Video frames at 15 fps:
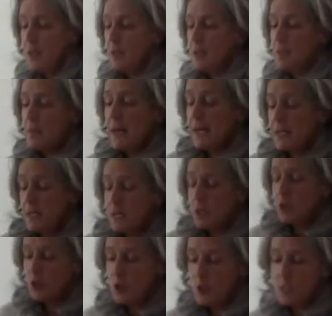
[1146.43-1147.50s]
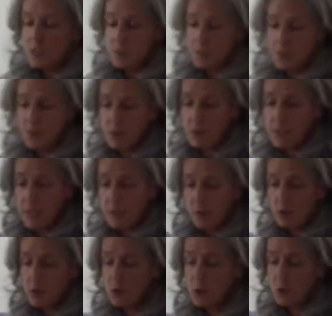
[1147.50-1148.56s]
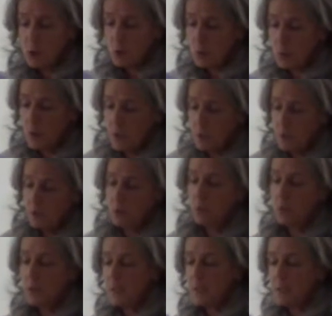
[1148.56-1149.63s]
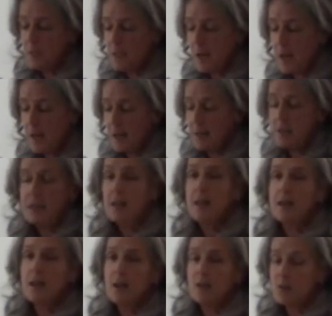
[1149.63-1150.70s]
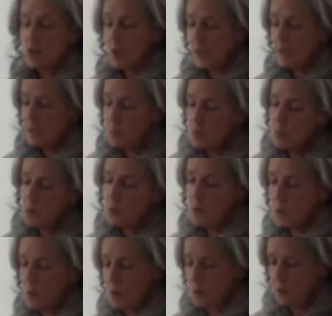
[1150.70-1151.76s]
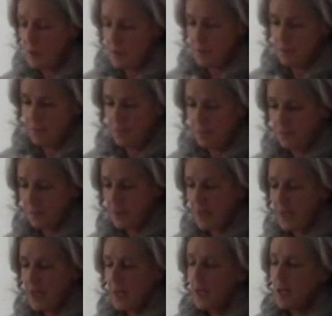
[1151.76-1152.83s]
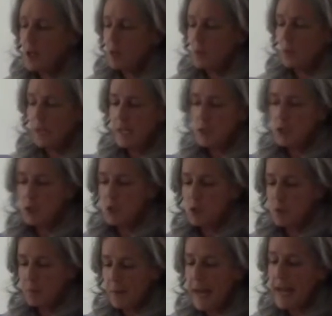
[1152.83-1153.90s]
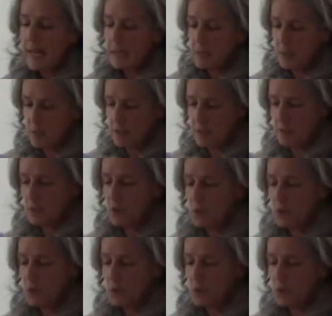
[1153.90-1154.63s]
The main dish is beaver tail stew, with a side of jellied moose nose. The relationship ends.